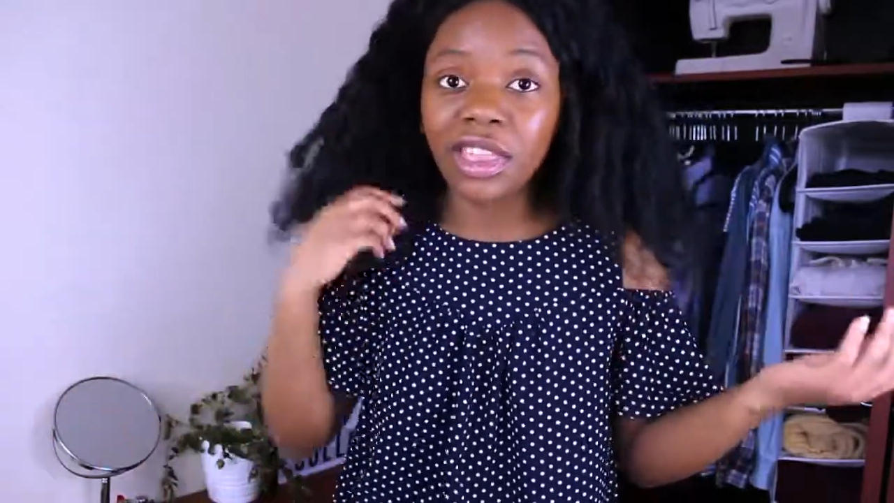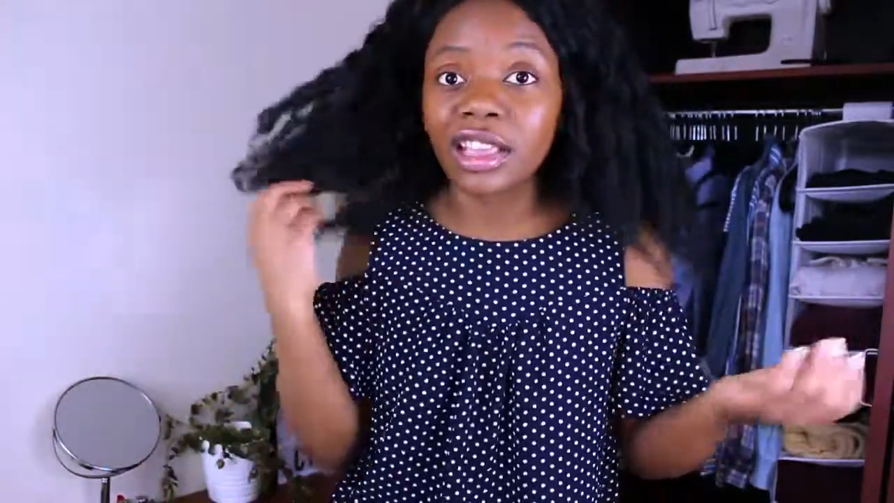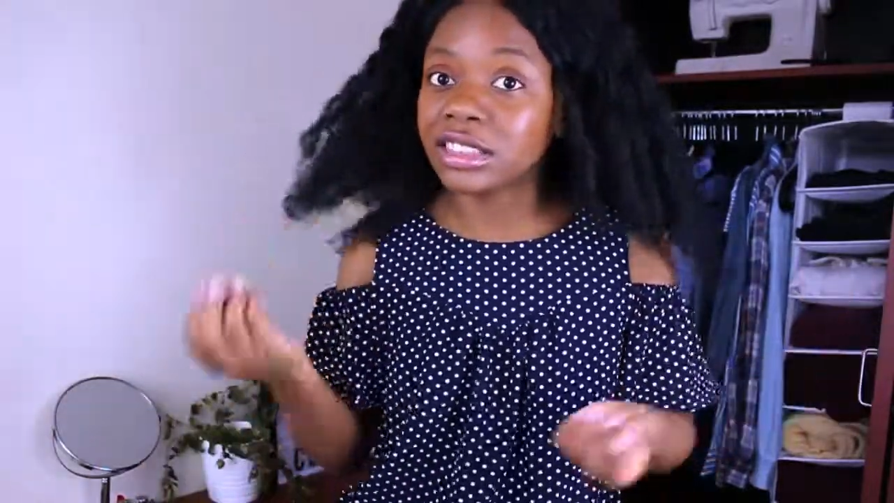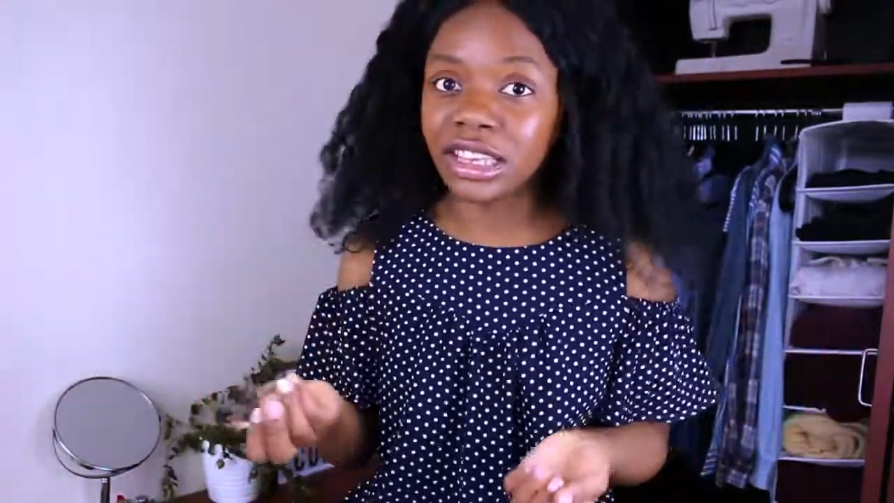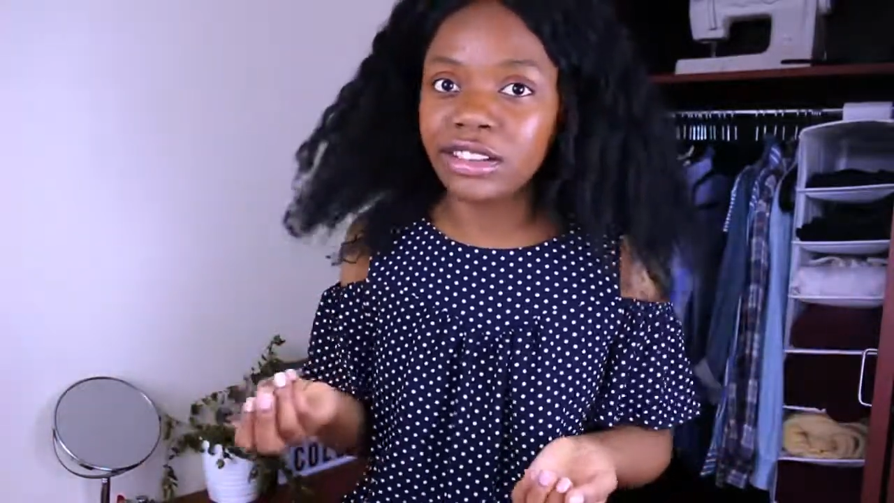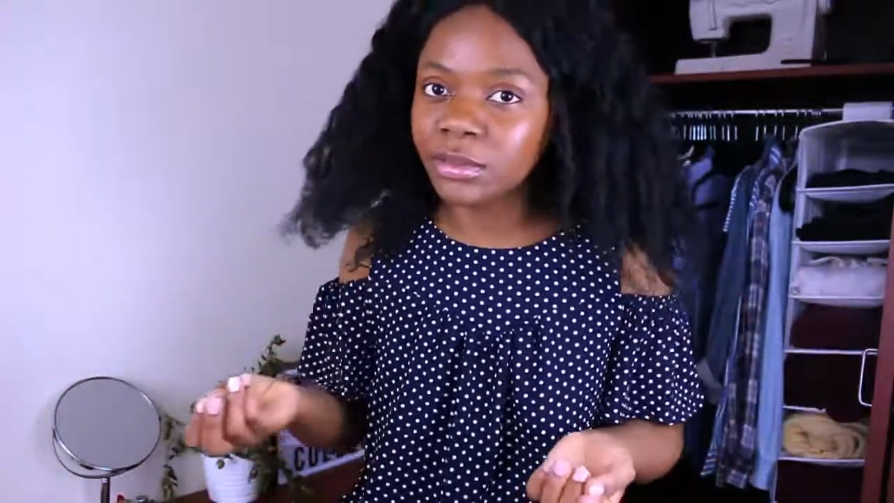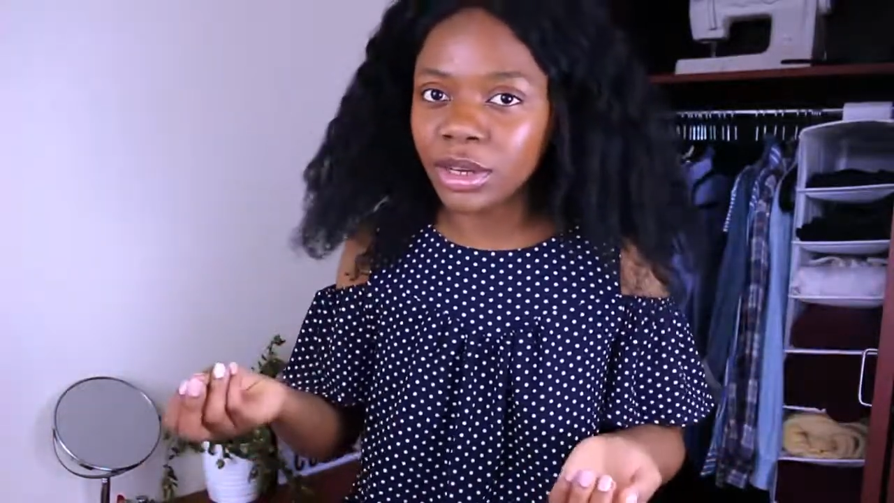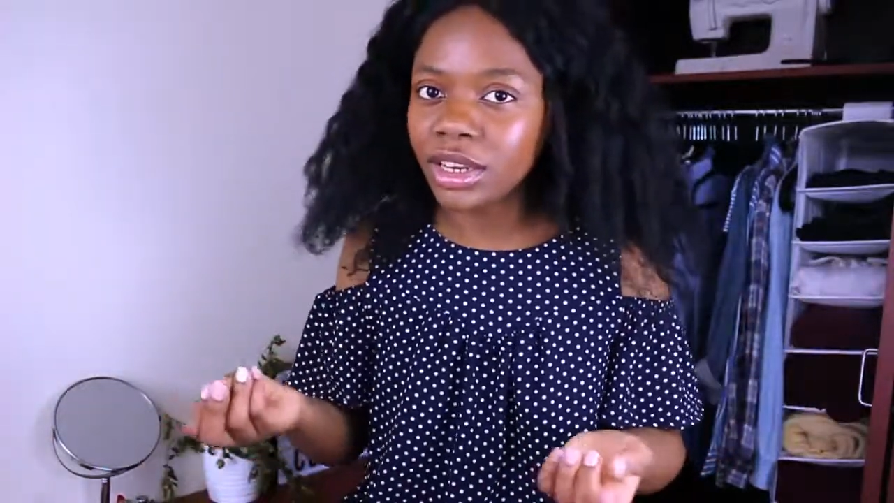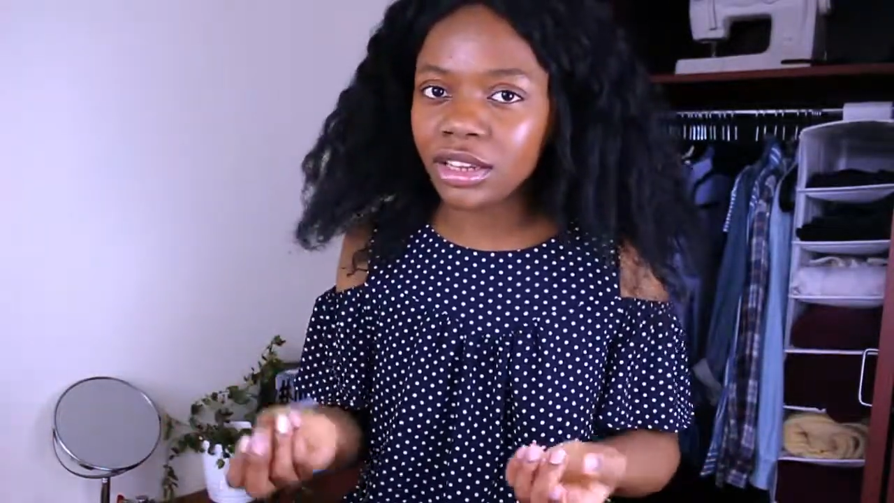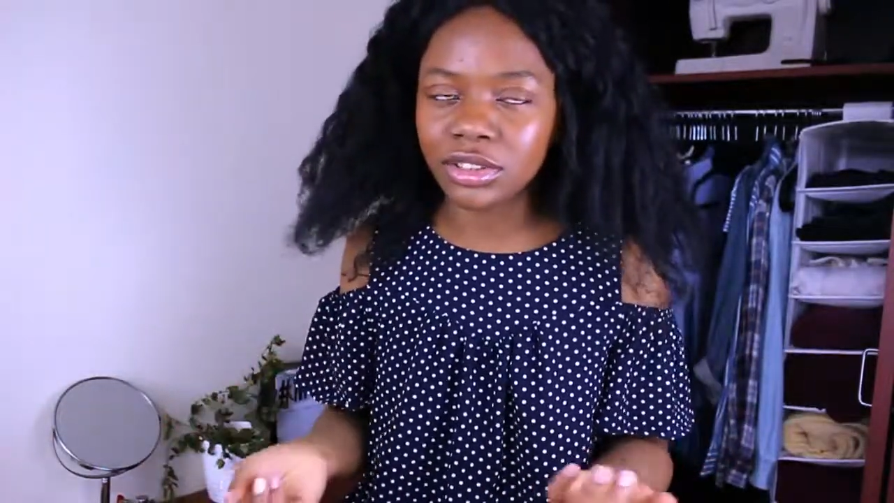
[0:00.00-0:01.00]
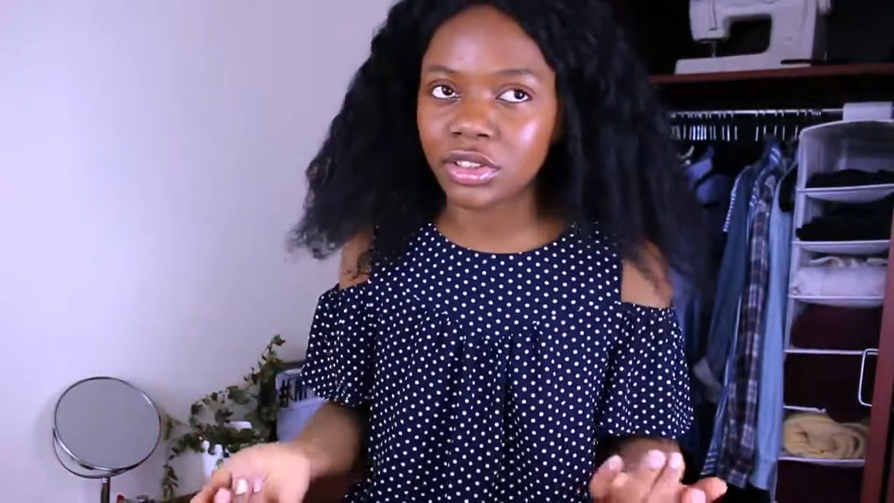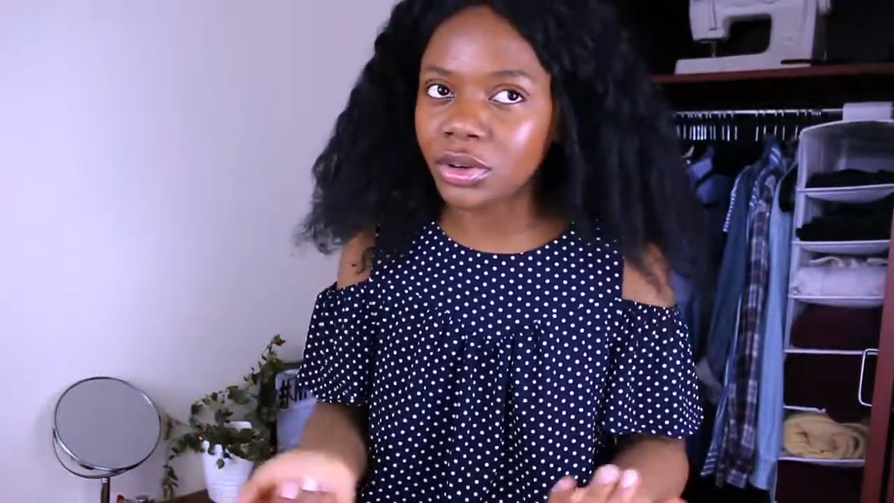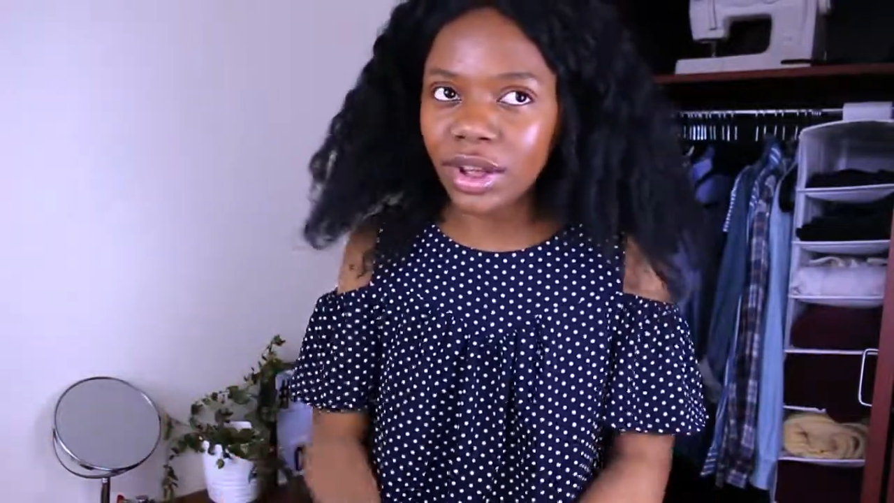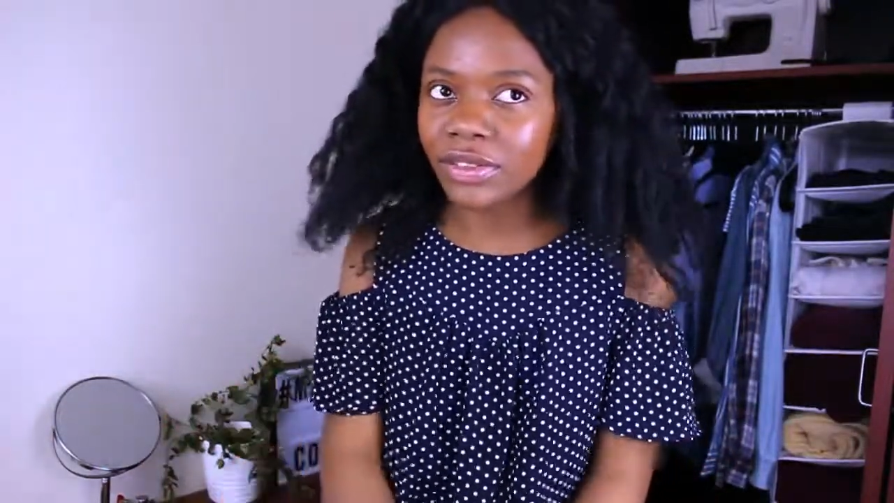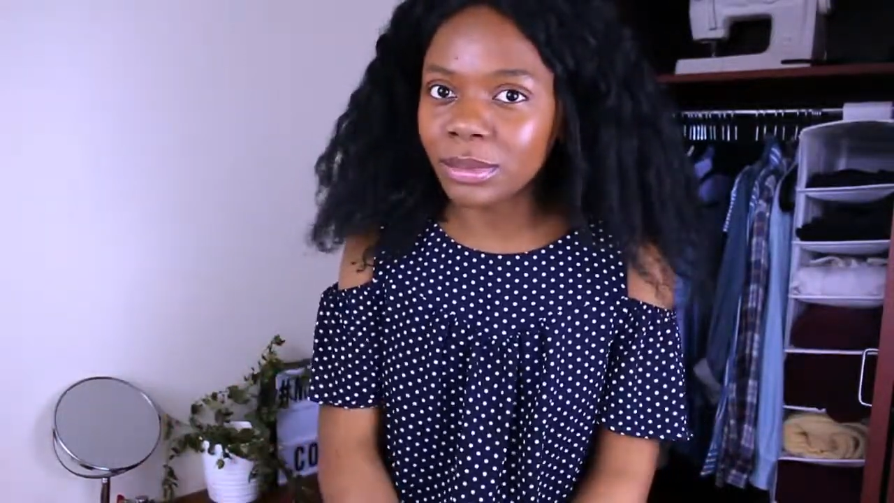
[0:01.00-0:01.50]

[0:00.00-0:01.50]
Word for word: It saves money because you don't have